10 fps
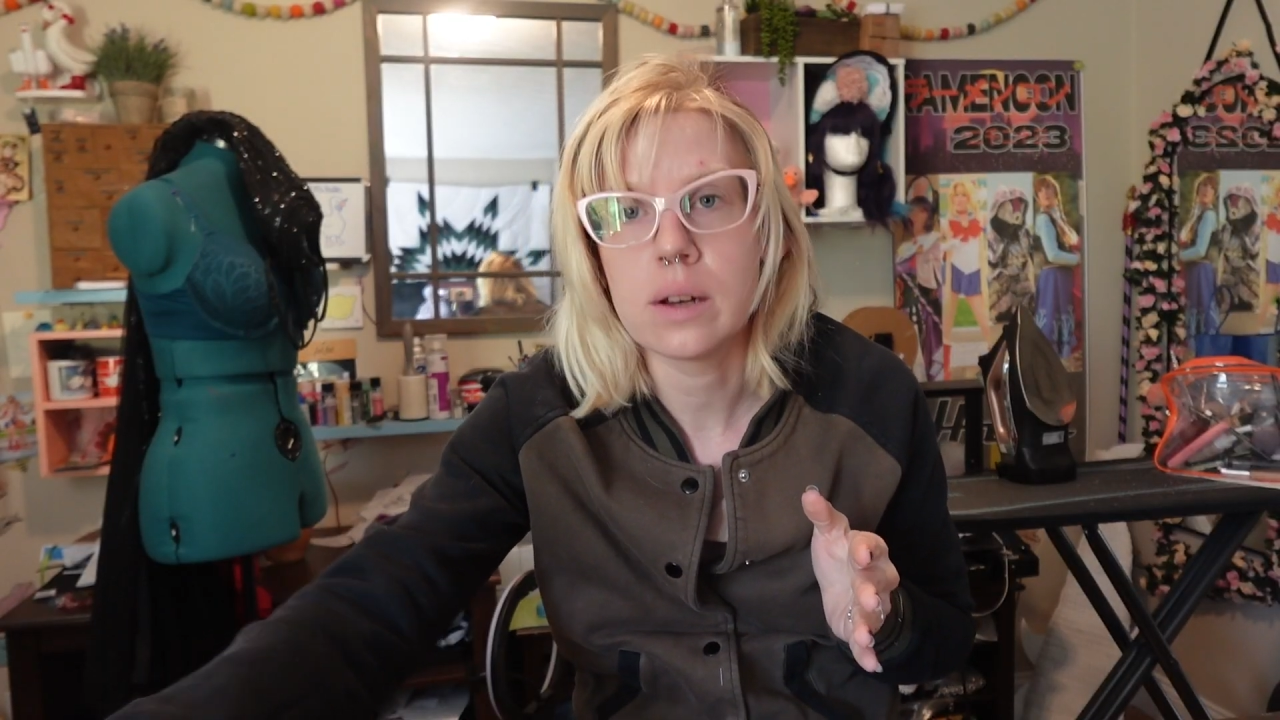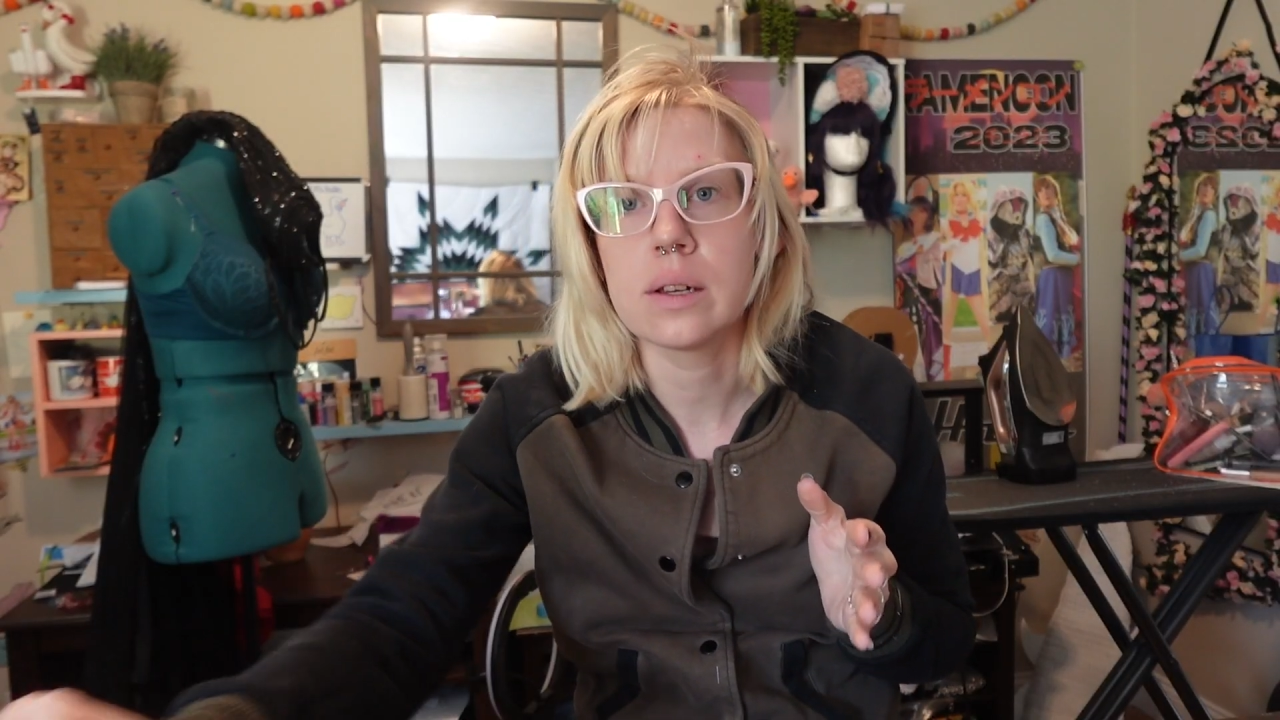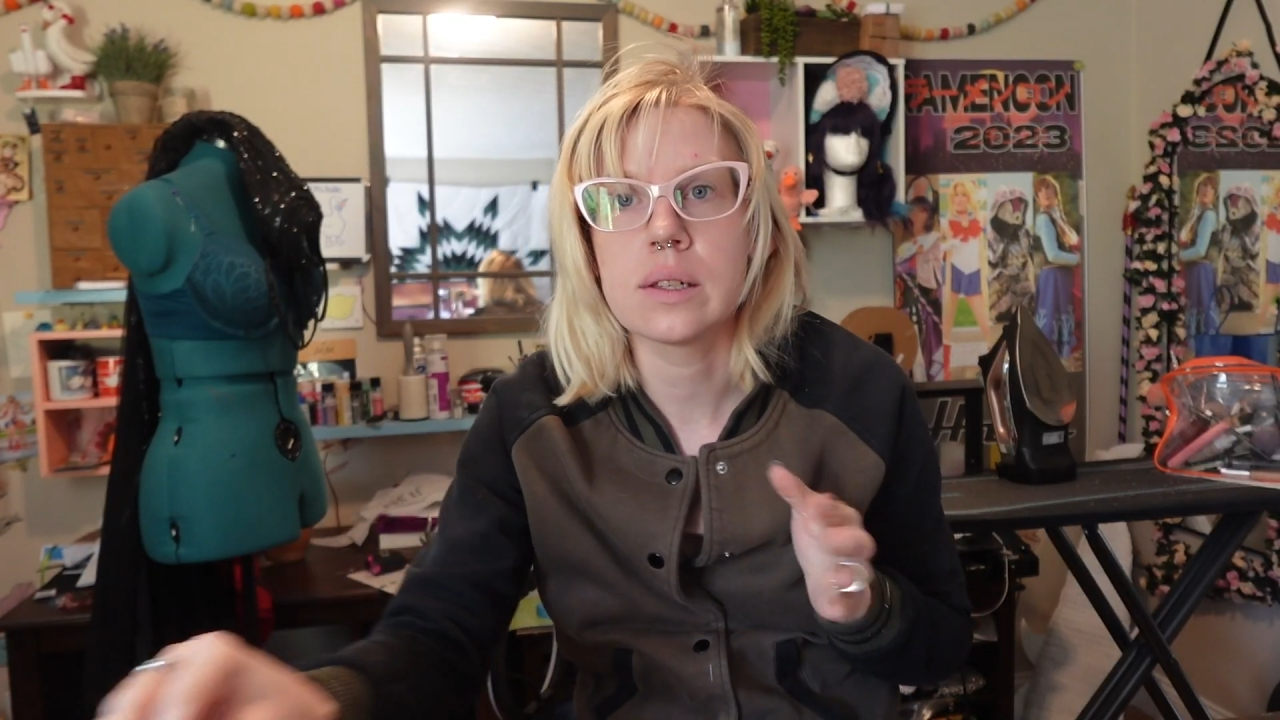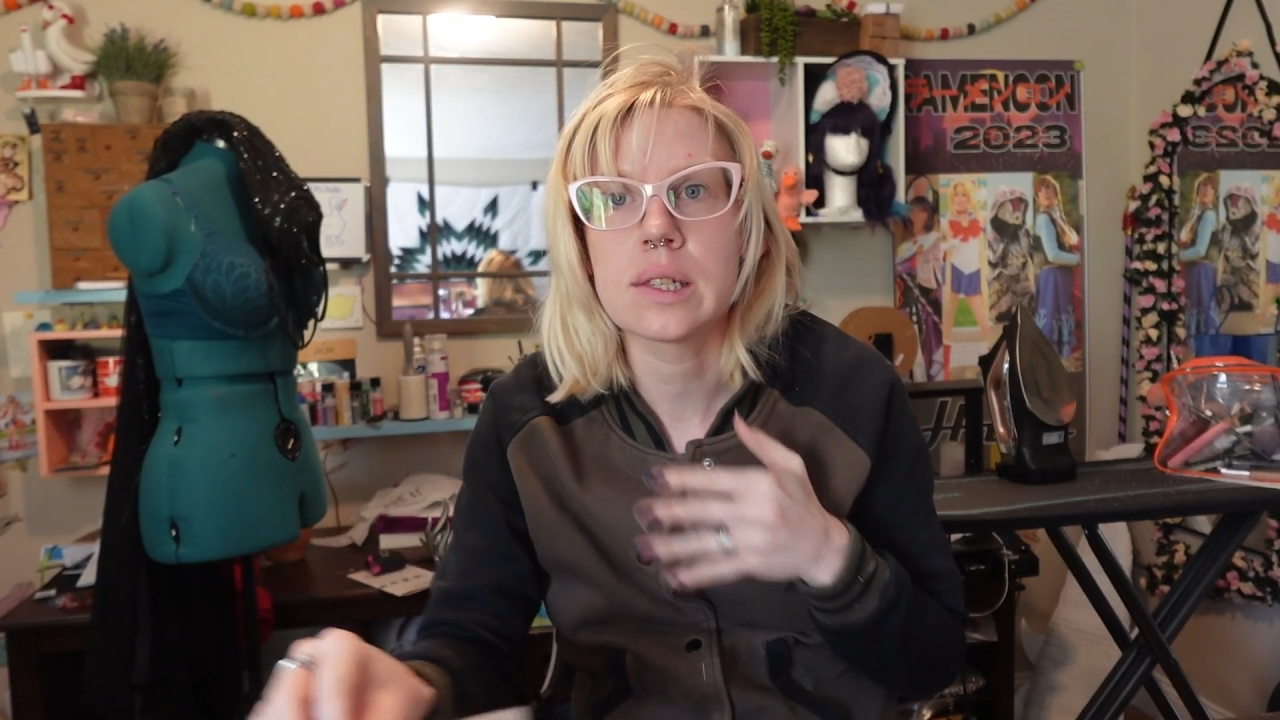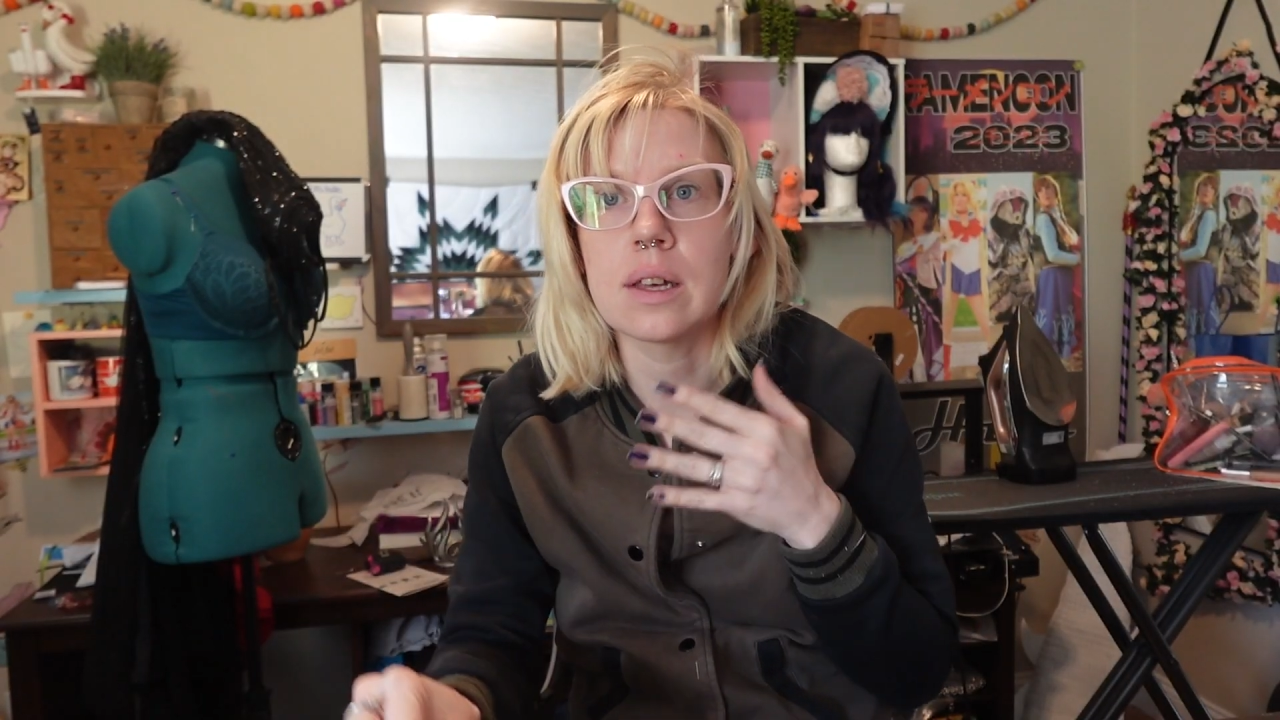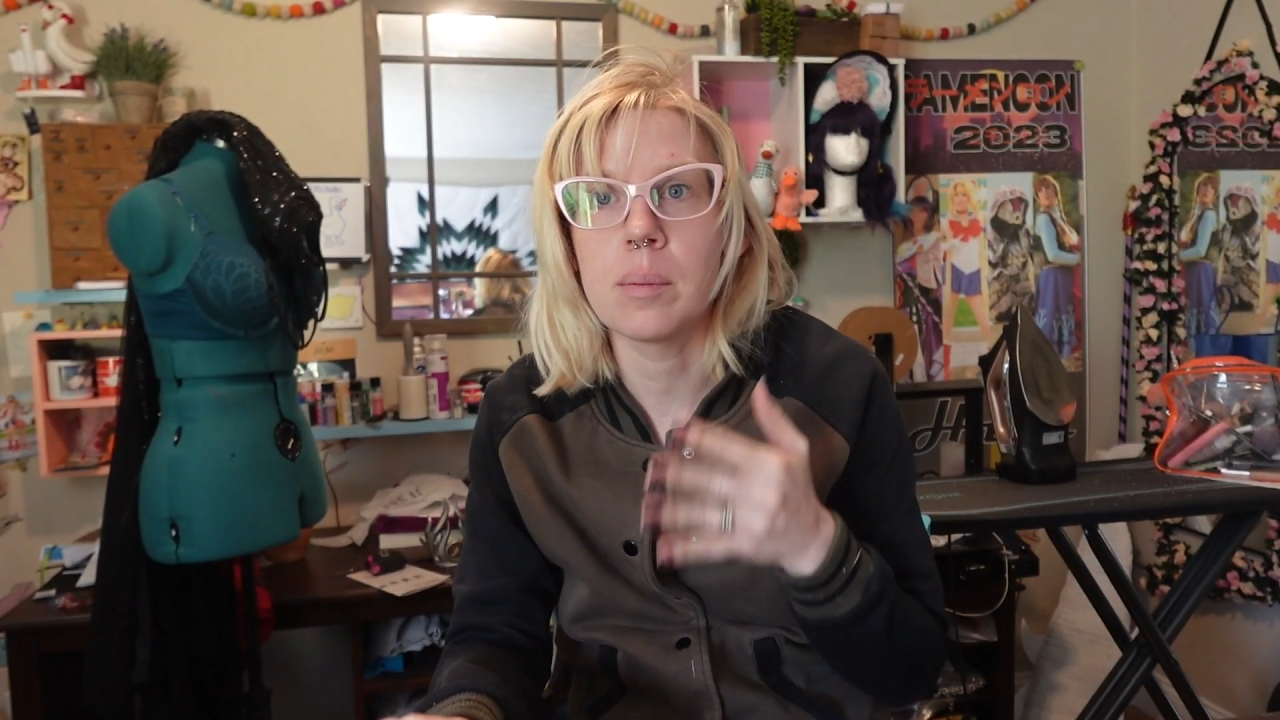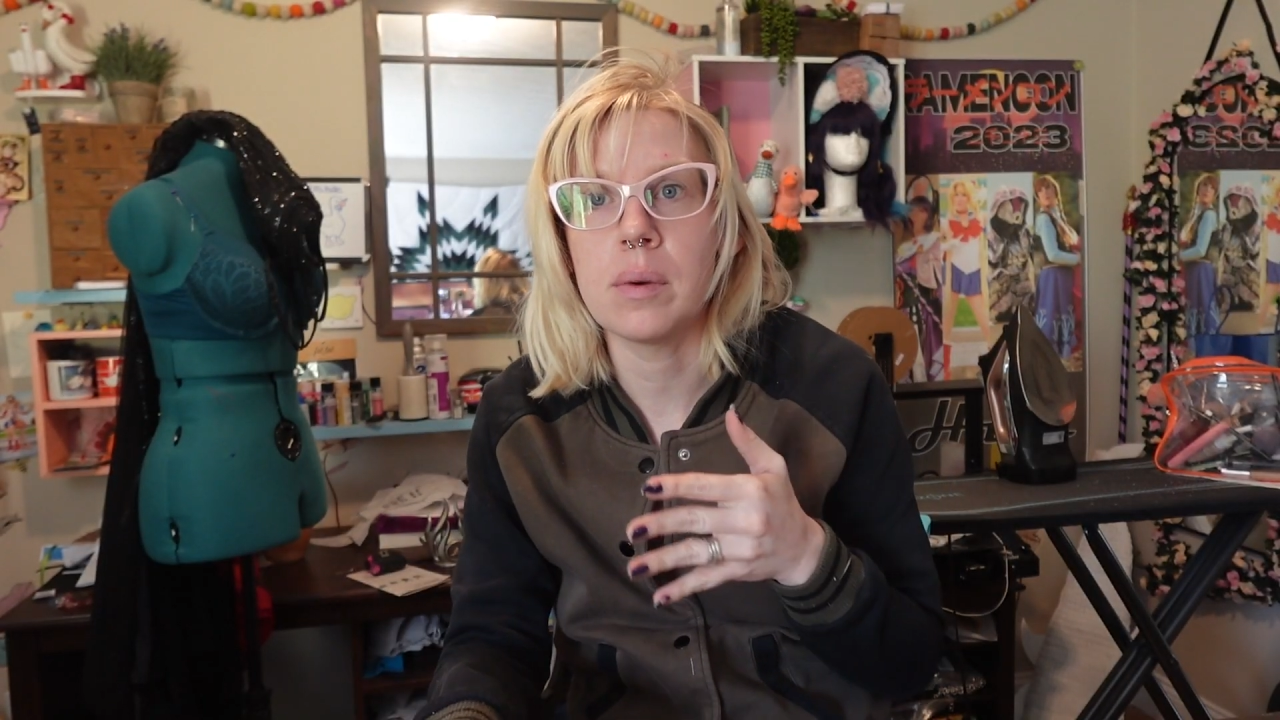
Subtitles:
in some